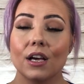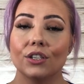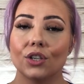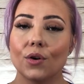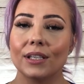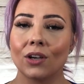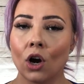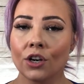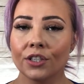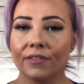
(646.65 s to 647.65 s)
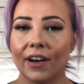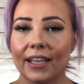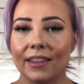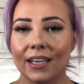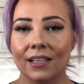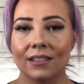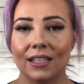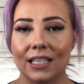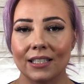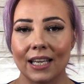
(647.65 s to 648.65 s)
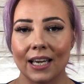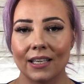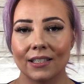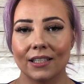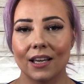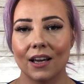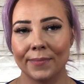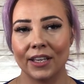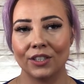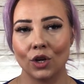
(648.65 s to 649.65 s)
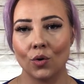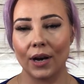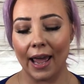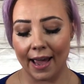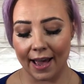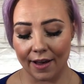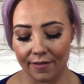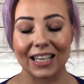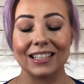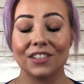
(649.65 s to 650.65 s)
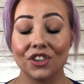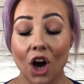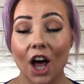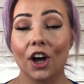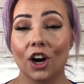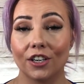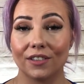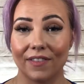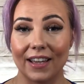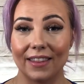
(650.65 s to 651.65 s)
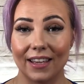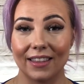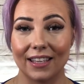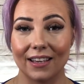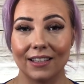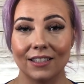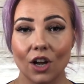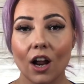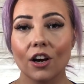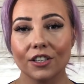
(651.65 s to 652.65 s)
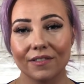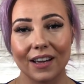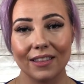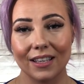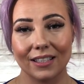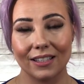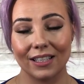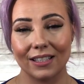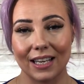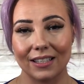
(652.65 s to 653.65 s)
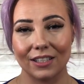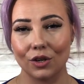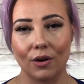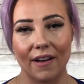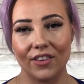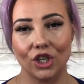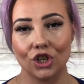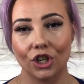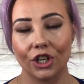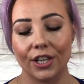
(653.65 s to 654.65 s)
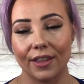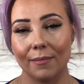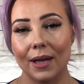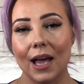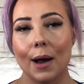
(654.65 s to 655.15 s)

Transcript: So it's hard to find things these days that don't have, it's not hard to find things, it's not hard to find things these days that don't have any sugar in them.